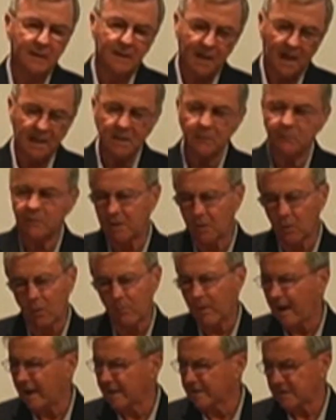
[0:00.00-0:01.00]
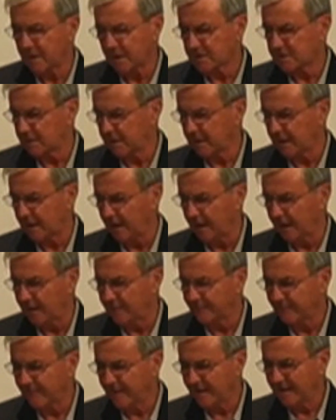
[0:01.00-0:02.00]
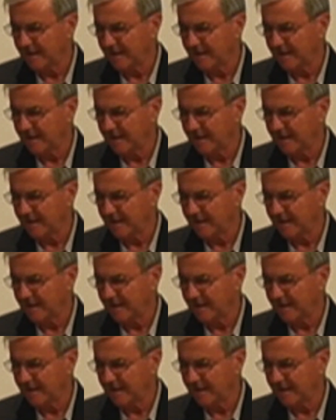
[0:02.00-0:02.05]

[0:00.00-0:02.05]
are you in the oh my section again?